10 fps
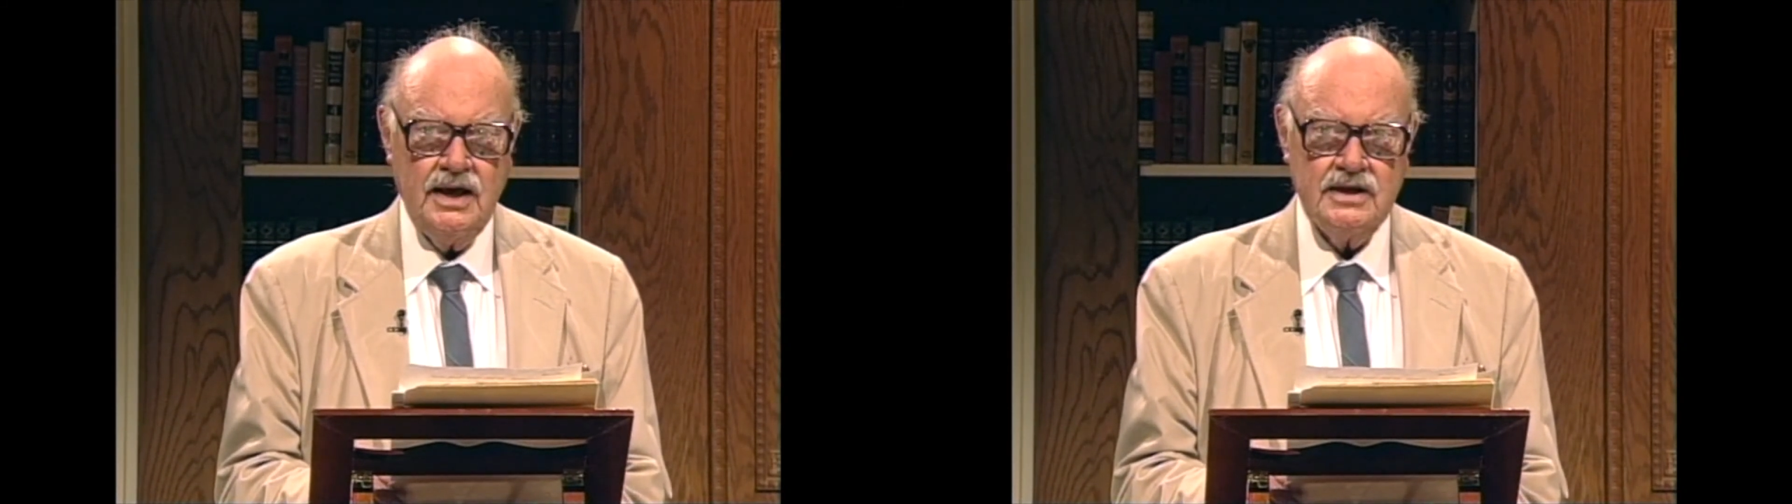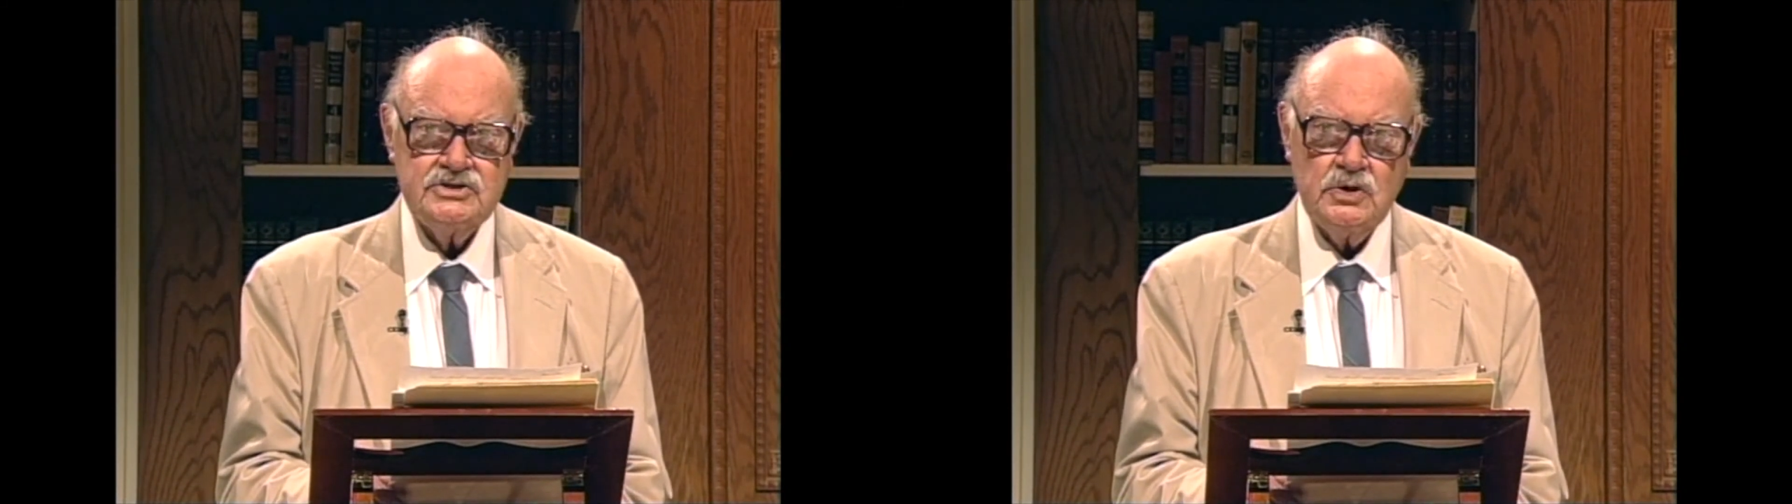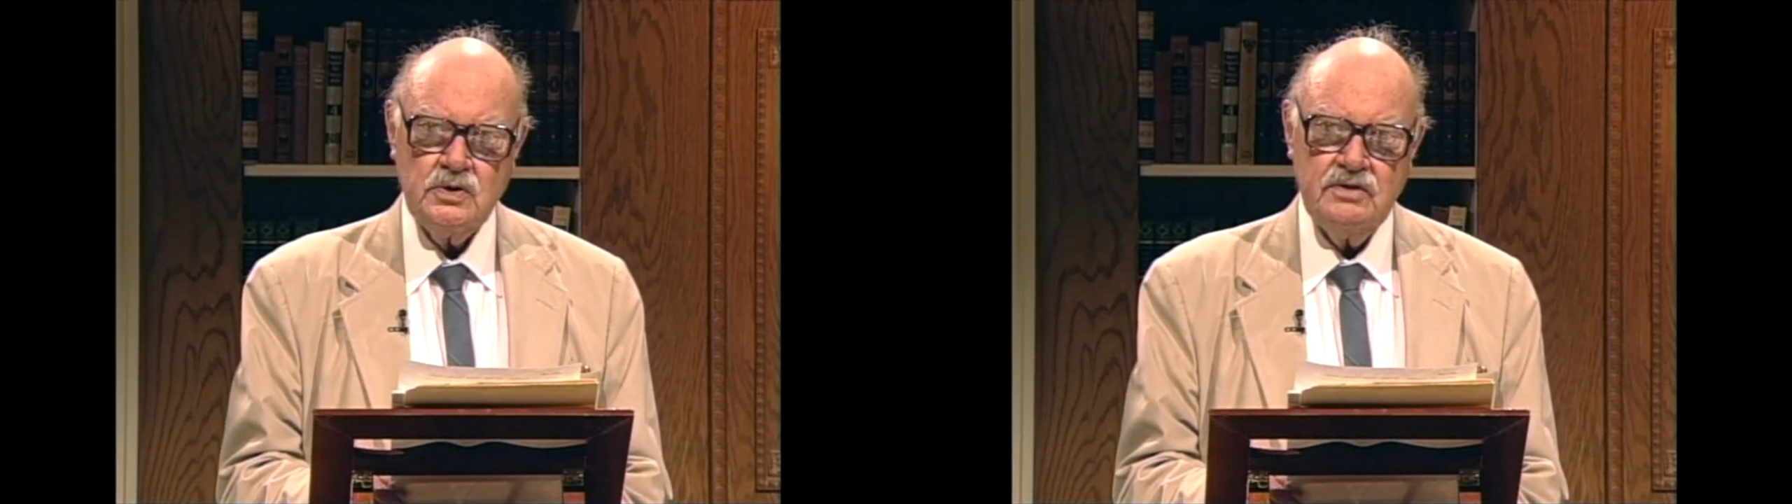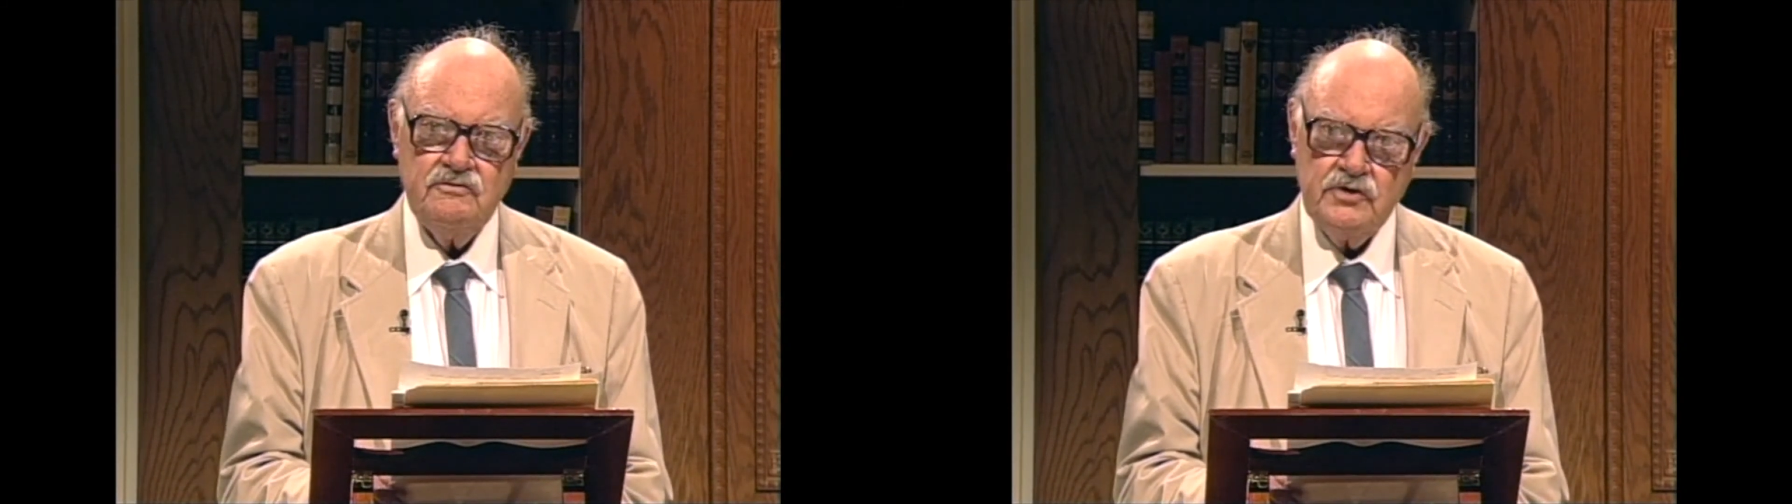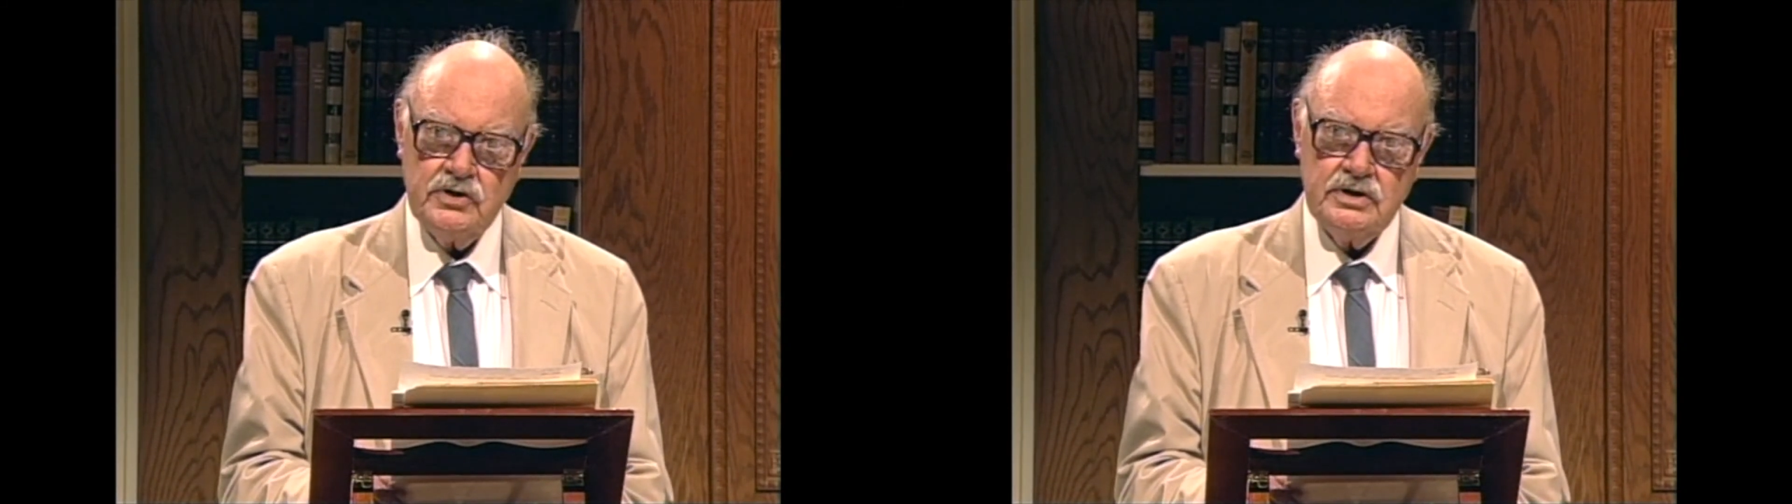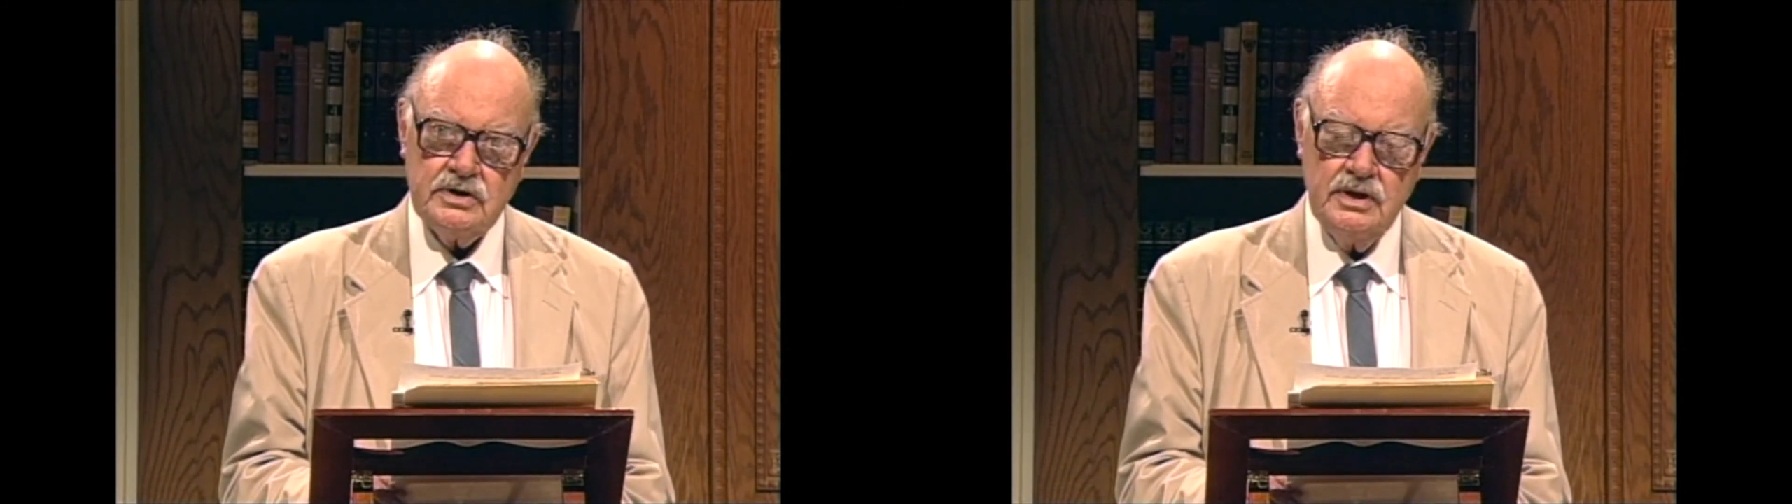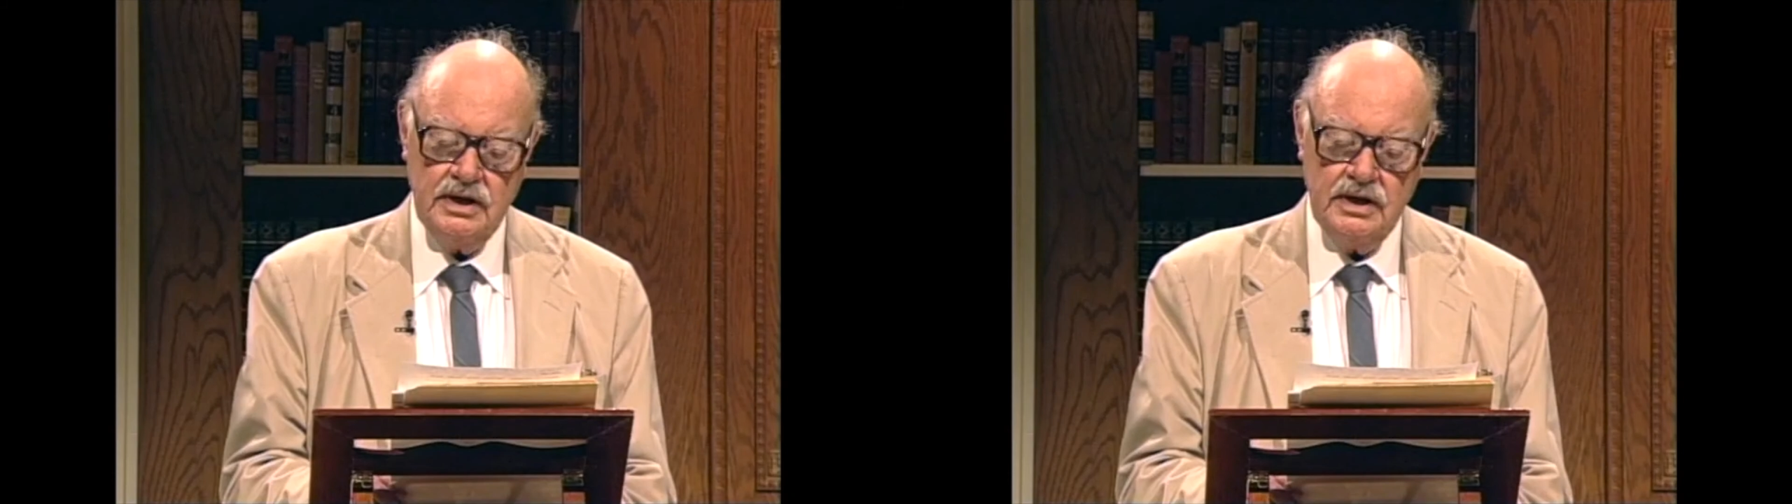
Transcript: and so convert it